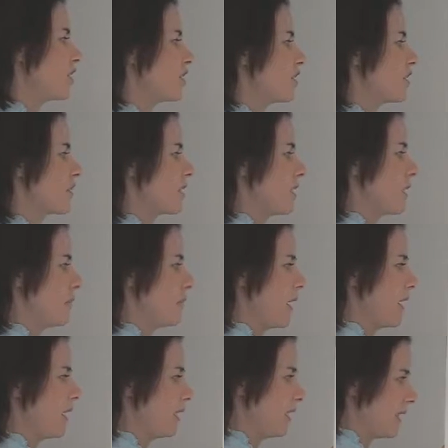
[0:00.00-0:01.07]
choose a
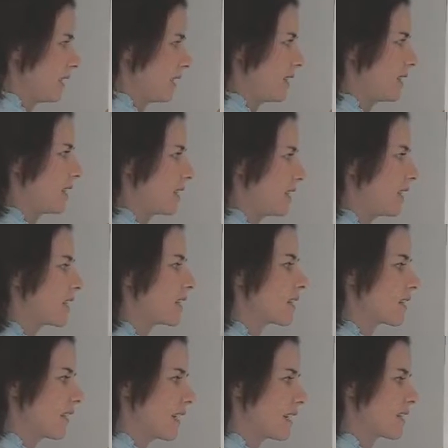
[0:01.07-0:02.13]
number
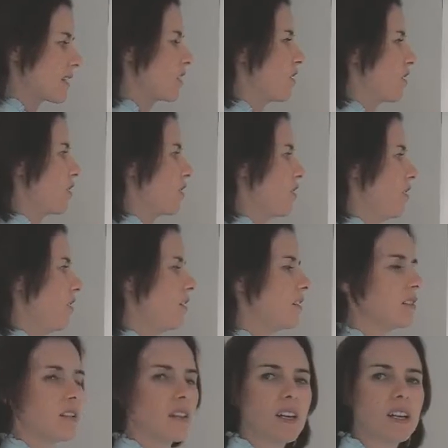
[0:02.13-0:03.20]
that's less than
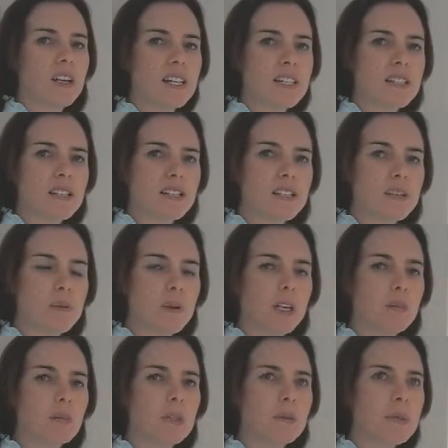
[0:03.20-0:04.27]
1/3, a nice easy
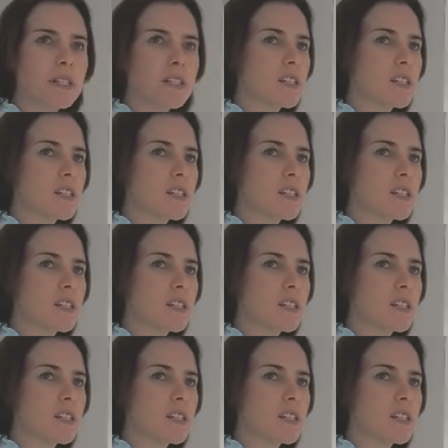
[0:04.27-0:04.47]
one would be